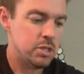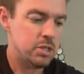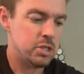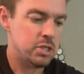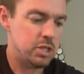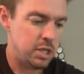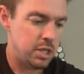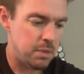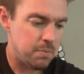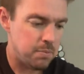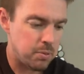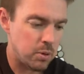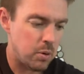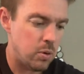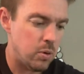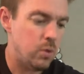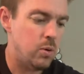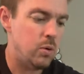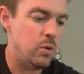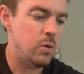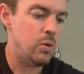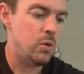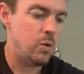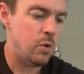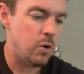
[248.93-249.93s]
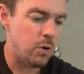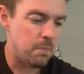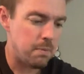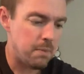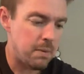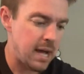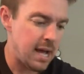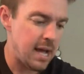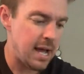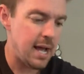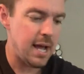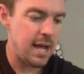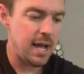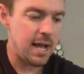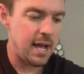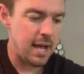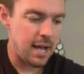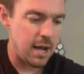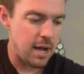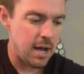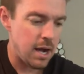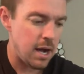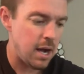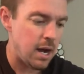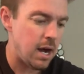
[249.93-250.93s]
She broke my
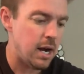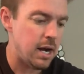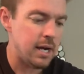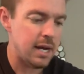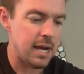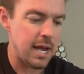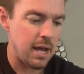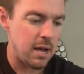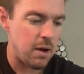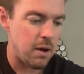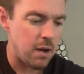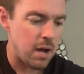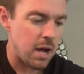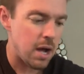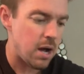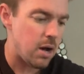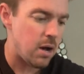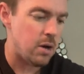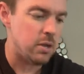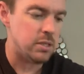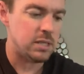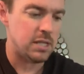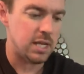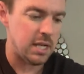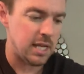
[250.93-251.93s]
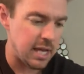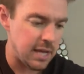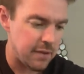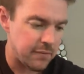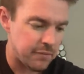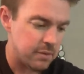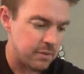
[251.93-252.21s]
heart down, see,